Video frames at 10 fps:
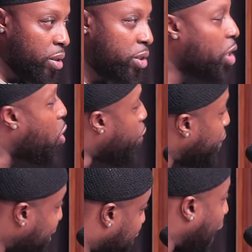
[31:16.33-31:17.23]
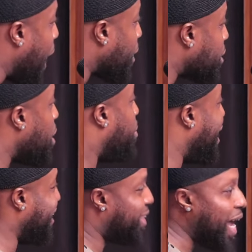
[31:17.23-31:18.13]
Took off his socks, put
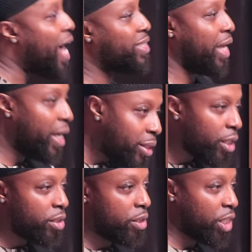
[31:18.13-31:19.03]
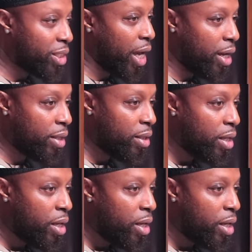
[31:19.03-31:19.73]
his socks in the shatane,